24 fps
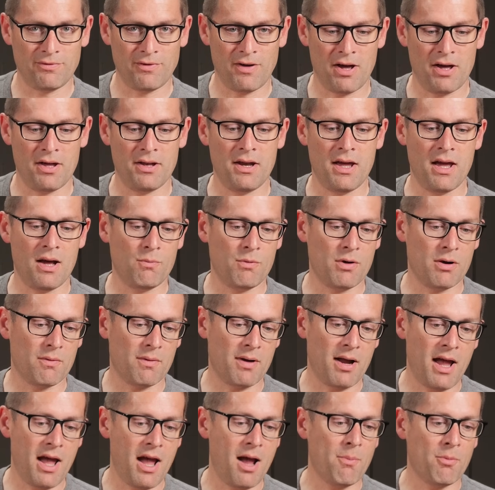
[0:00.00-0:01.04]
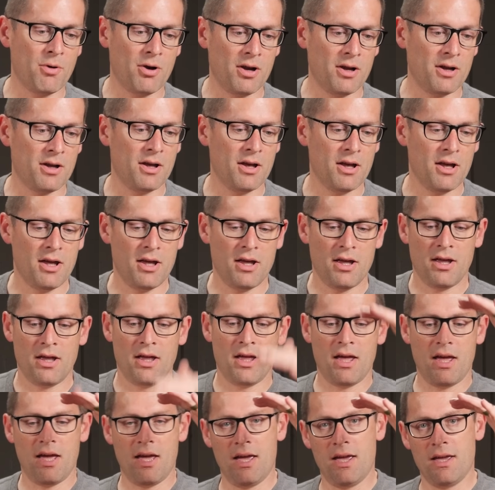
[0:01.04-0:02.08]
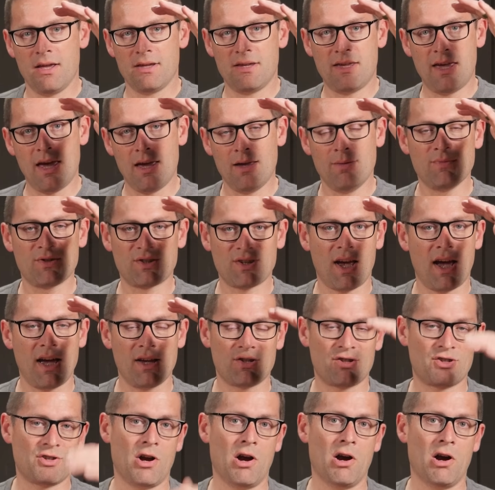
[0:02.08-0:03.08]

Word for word: fun, and we were hammering a game size